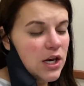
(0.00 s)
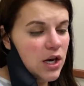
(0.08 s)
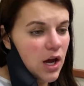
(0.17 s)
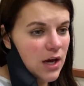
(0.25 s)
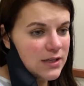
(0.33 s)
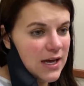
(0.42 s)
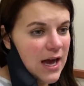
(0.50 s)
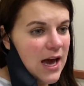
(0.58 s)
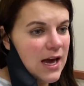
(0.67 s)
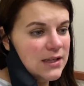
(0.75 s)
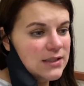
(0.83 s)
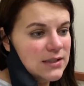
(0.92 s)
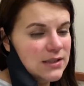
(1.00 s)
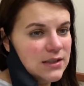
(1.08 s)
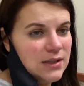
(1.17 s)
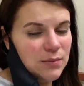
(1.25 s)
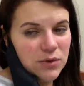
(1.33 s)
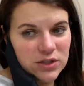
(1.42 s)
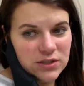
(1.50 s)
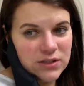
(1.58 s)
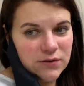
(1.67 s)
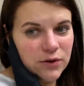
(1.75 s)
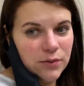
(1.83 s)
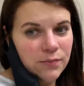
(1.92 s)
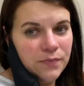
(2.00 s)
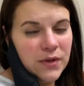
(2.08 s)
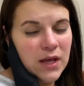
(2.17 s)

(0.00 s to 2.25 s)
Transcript: not at the emergency room.